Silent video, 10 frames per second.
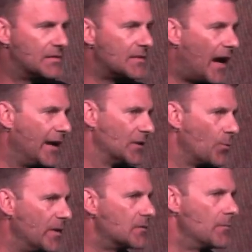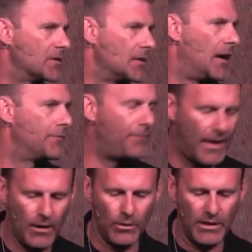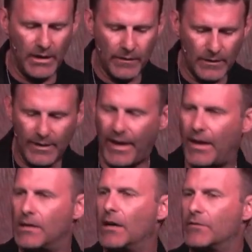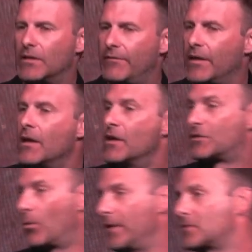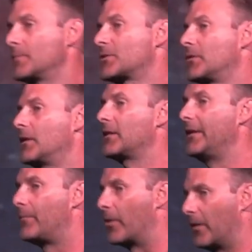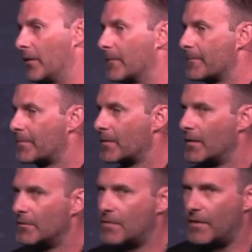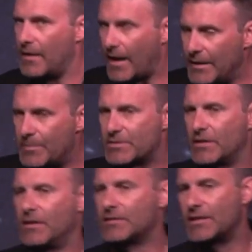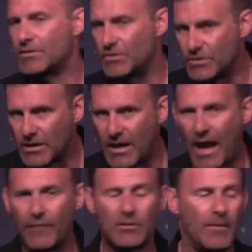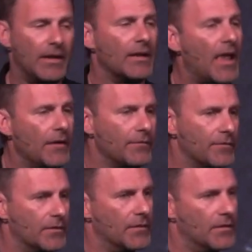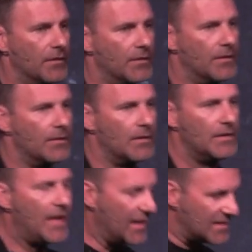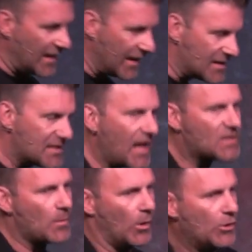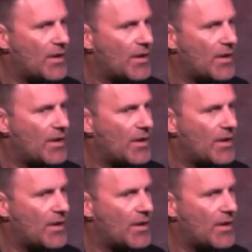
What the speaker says: science. Wisdom is not found in the land of the living. So wisdom is critically important. to the 90% of decisions you're going to have to make in life. Yet it's inaccessible. You